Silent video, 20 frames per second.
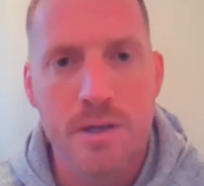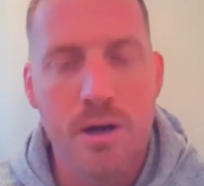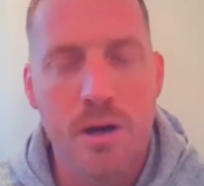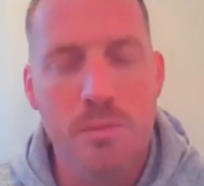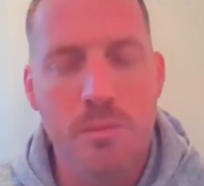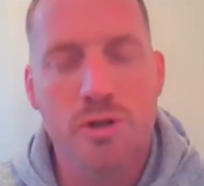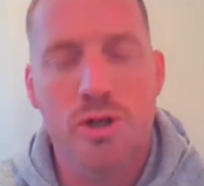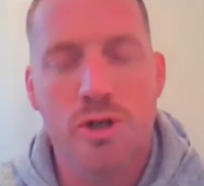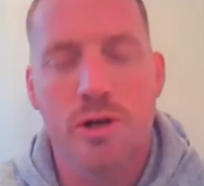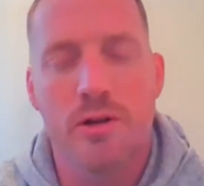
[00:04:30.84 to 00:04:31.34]

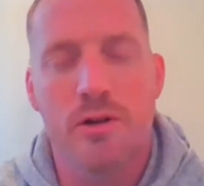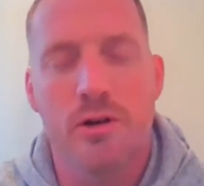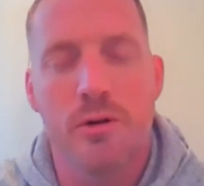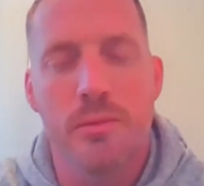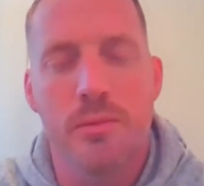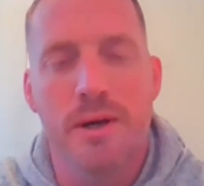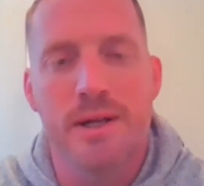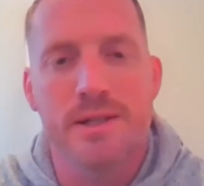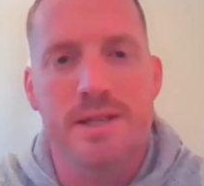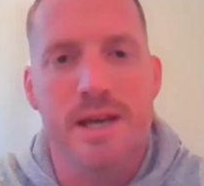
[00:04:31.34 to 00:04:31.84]
I'm sure there will
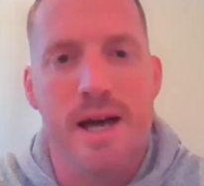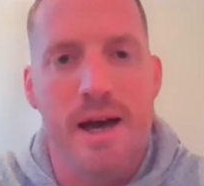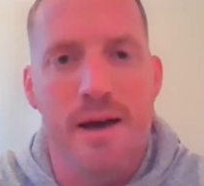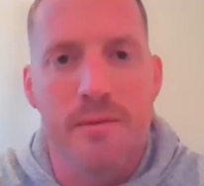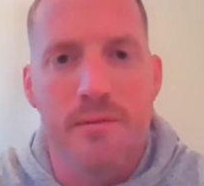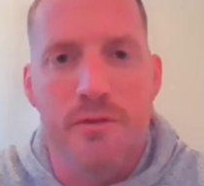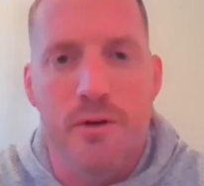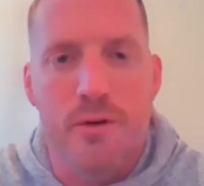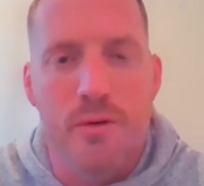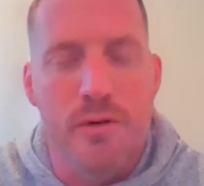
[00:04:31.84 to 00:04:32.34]
be a
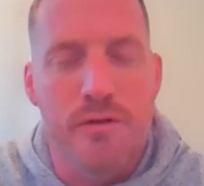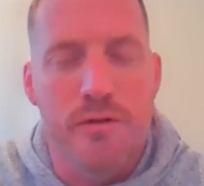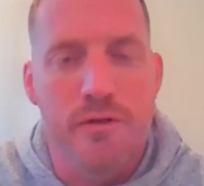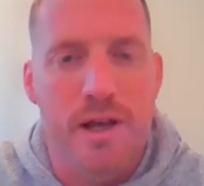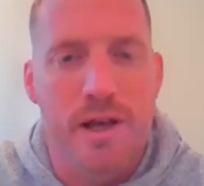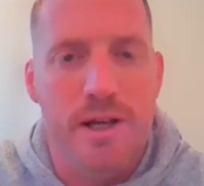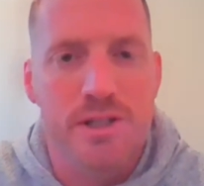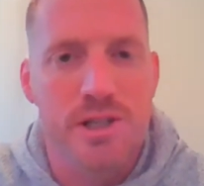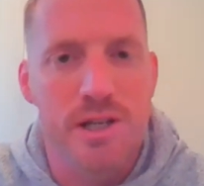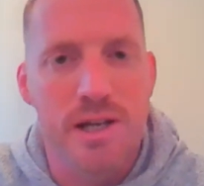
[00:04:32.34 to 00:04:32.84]
time for
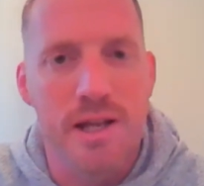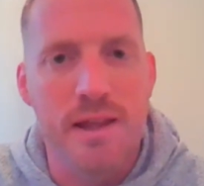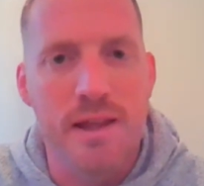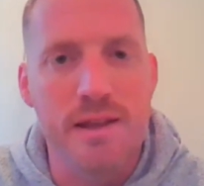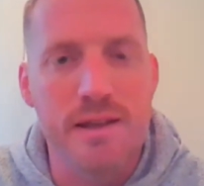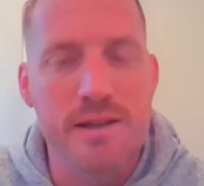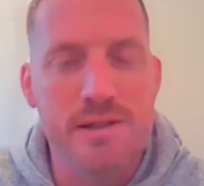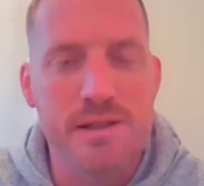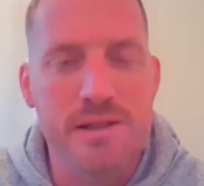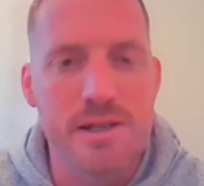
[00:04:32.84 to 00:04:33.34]
reflection on
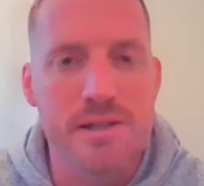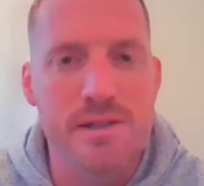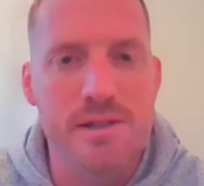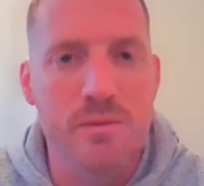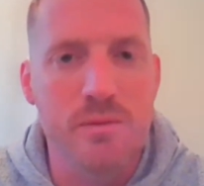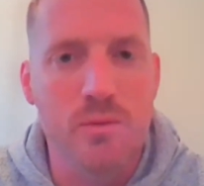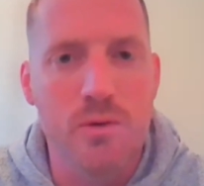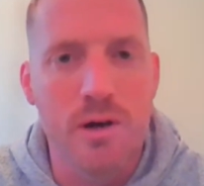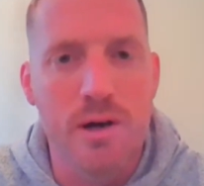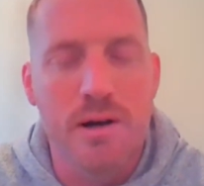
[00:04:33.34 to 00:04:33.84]
this
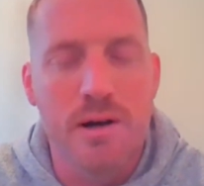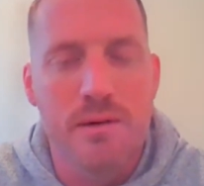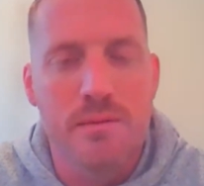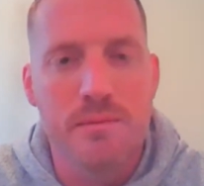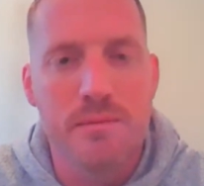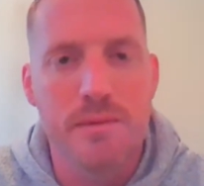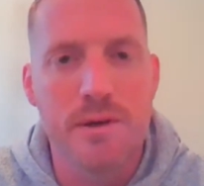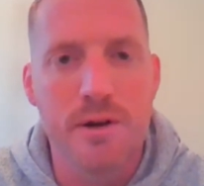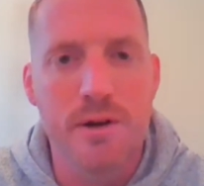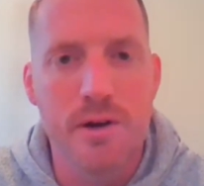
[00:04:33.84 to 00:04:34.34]
season where
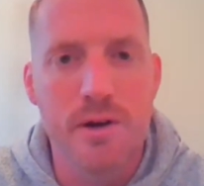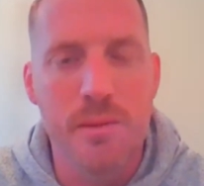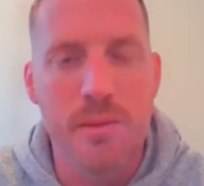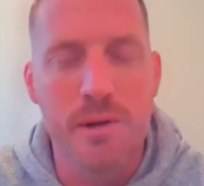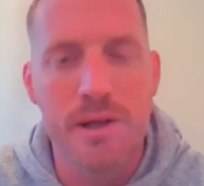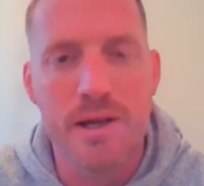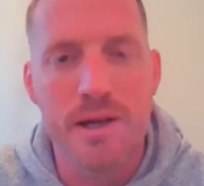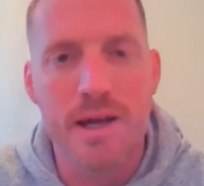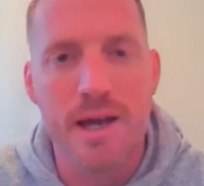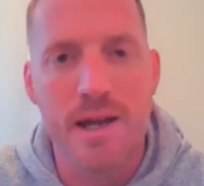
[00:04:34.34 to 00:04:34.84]
you're
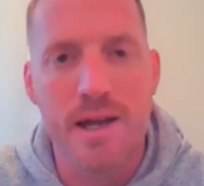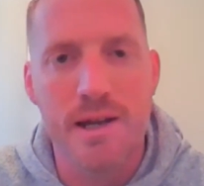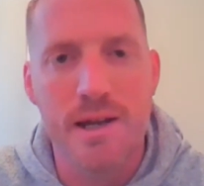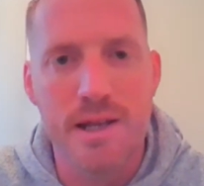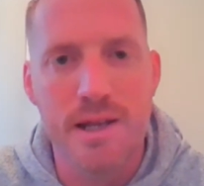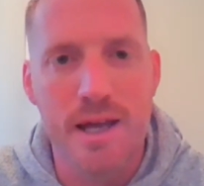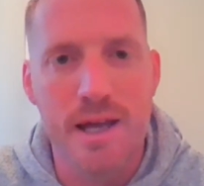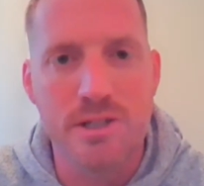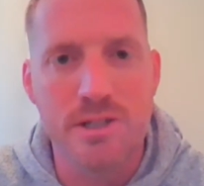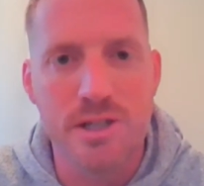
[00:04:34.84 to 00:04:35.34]
able to kind
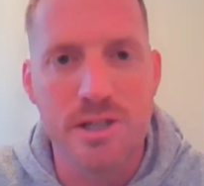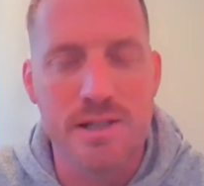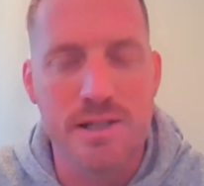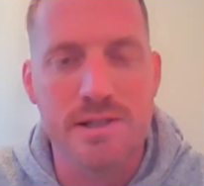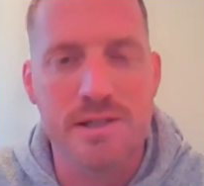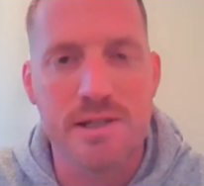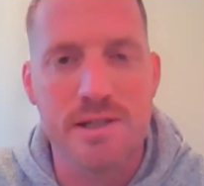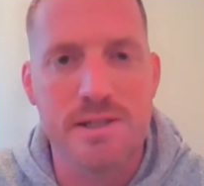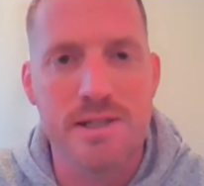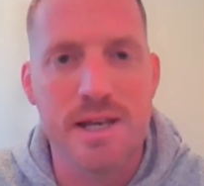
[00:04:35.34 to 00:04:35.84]
of
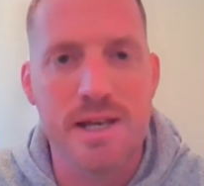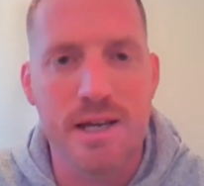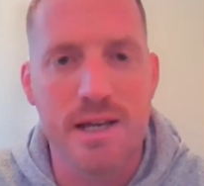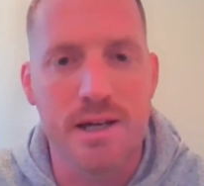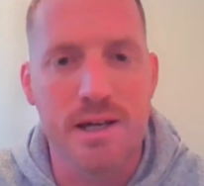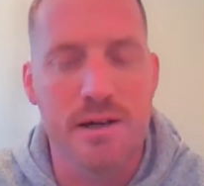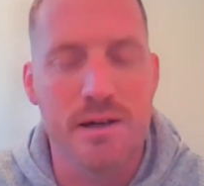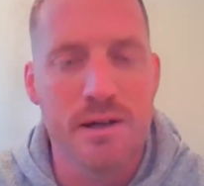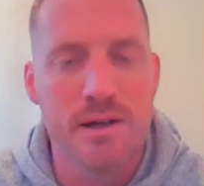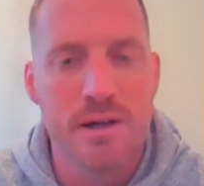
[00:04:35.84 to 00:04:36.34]
digest and take
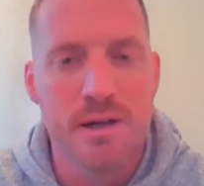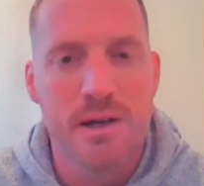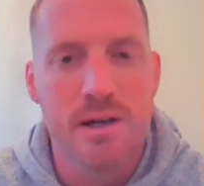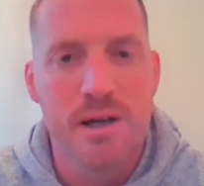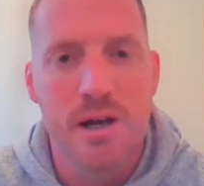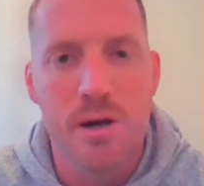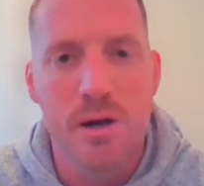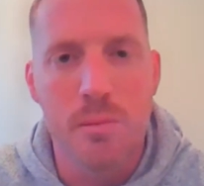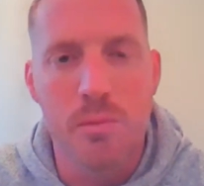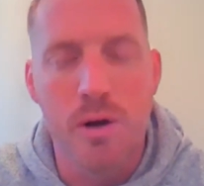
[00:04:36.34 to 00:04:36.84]
a,
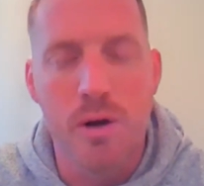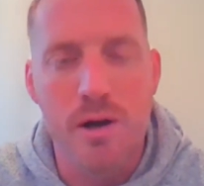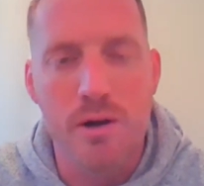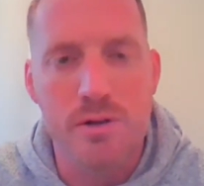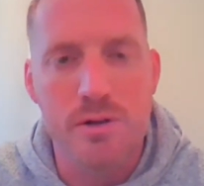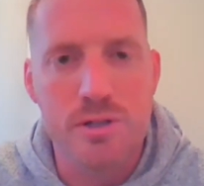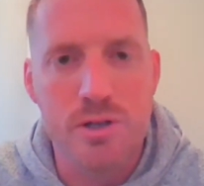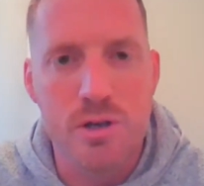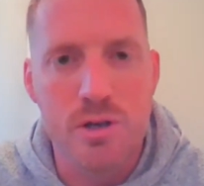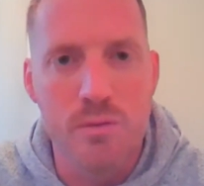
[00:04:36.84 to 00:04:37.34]
a
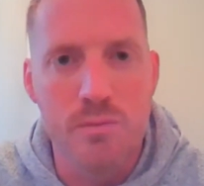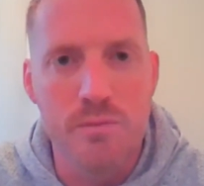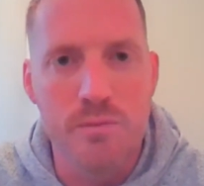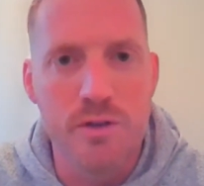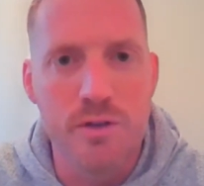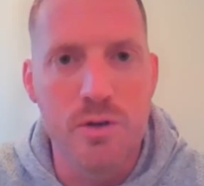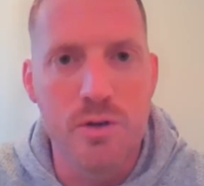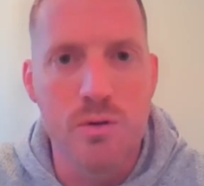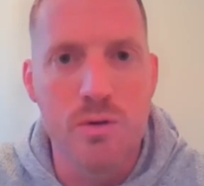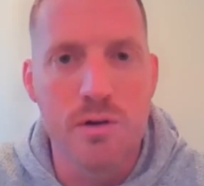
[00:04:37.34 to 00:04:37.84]
broader scope
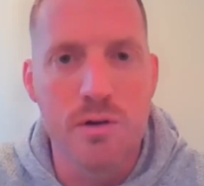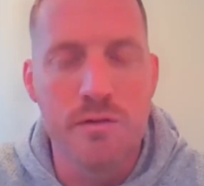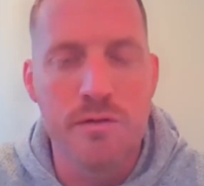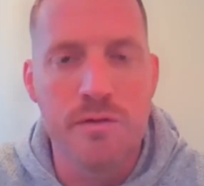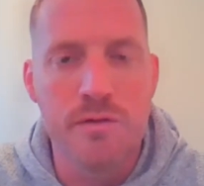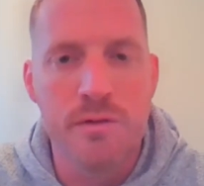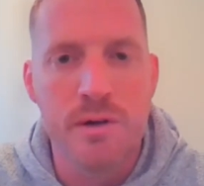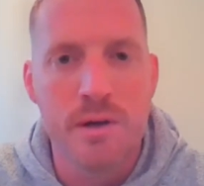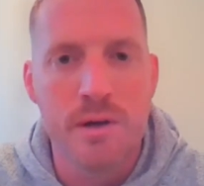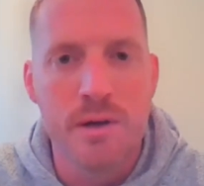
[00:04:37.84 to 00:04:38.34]
view of,
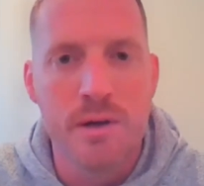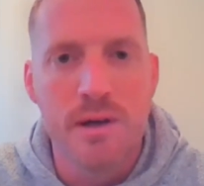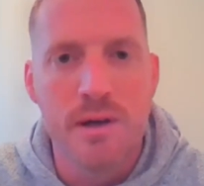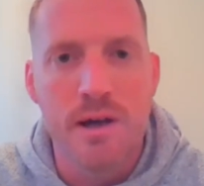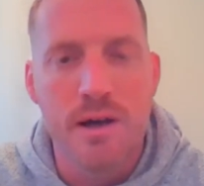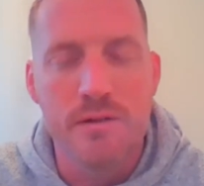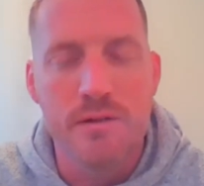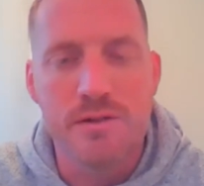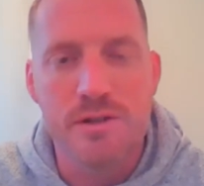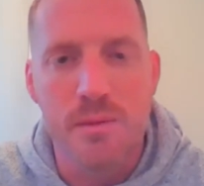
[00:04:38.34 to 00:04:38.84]

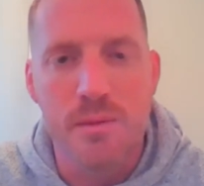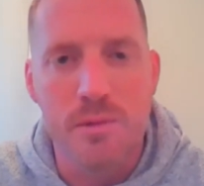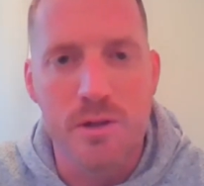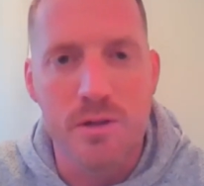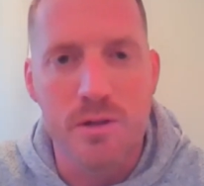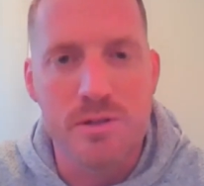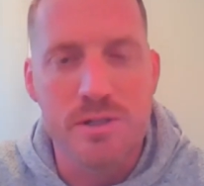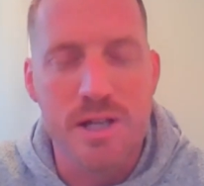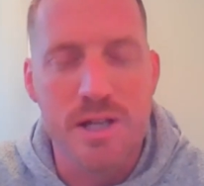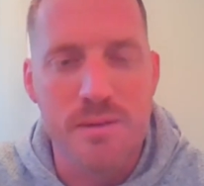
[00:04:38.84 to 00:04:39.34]
of some of
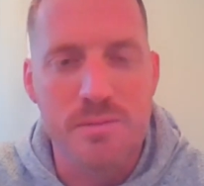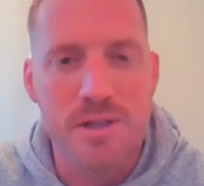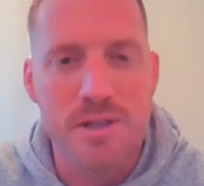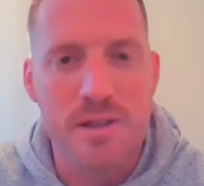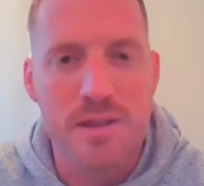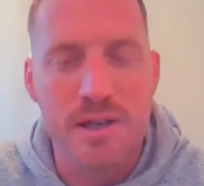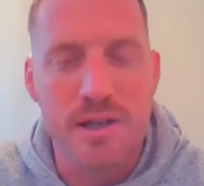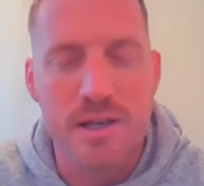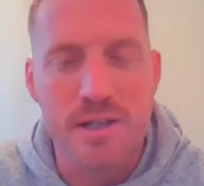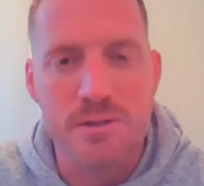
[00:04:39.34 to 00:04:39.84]
those types
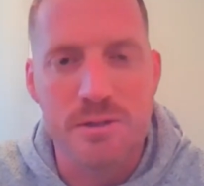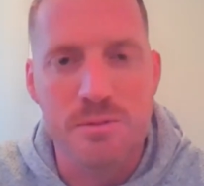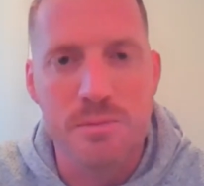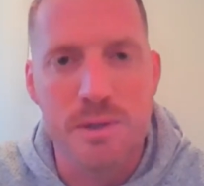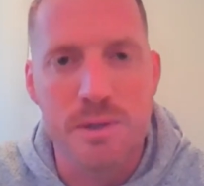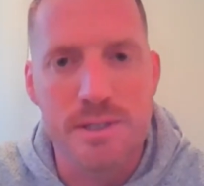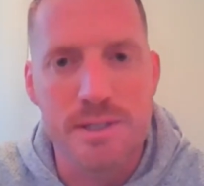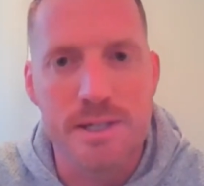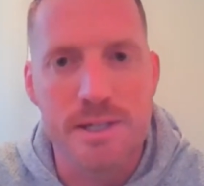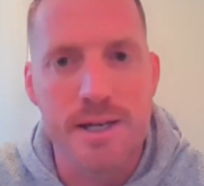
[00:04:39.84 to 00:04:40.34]
of things,
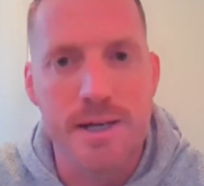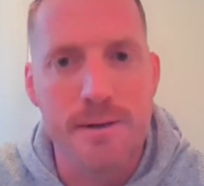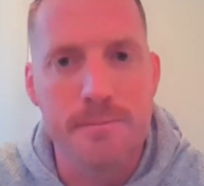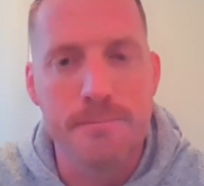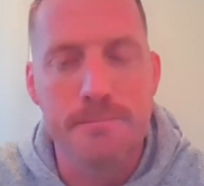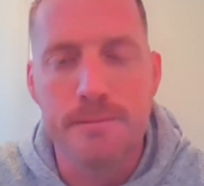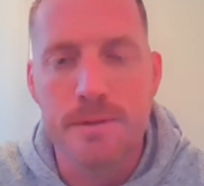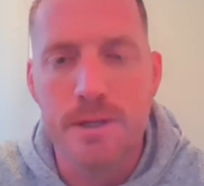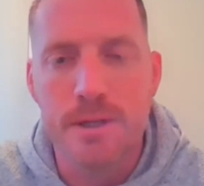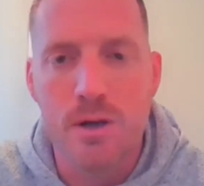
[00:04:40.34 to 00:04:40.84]
but,
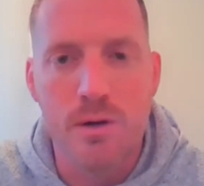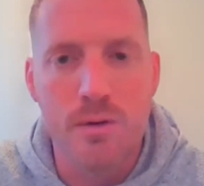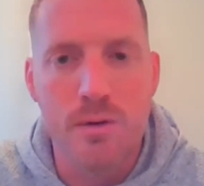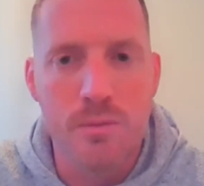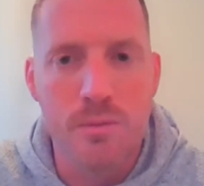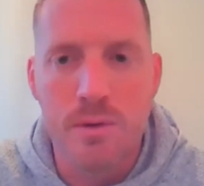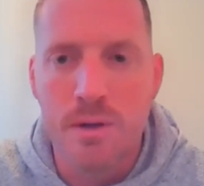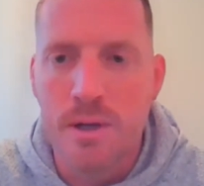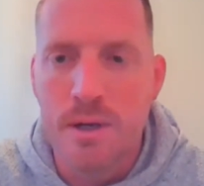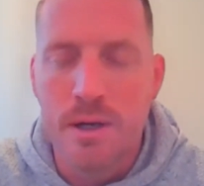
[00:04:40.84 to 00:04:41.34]
um, you
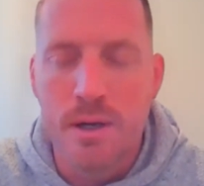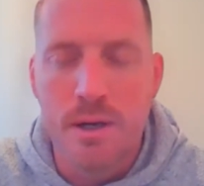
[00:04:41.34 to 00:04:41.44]
know,